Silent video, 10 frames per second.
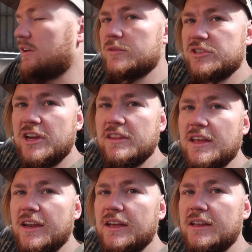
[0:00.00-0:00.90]
gonna machine
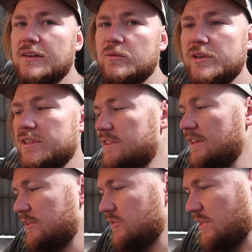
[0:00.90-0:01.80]
that out. We
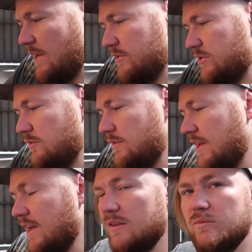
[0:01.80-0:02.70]
did used to have a
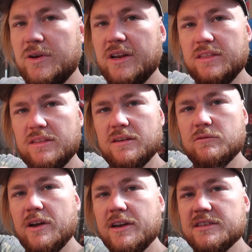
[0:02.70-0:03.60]
2V head, but it, the
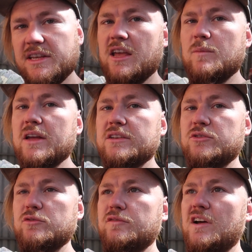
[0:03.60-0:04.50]
runners came out
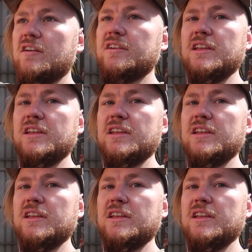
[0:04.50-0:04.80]
too far and